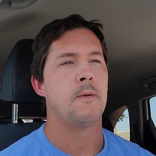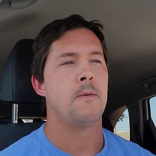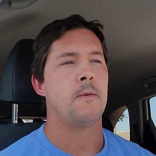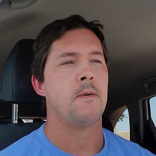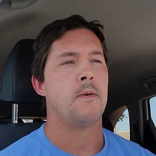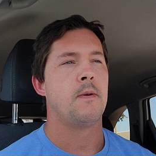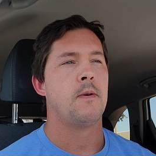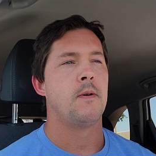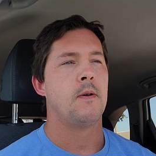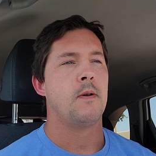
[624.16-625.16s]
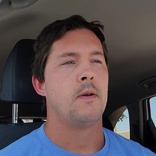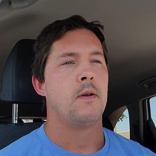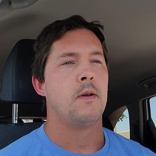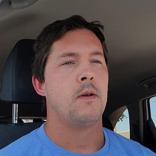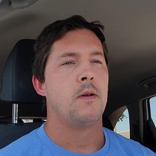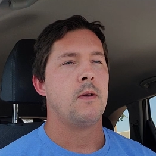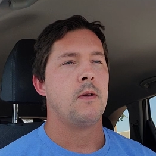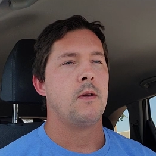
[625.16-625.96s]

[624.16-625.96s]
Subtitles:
(silence)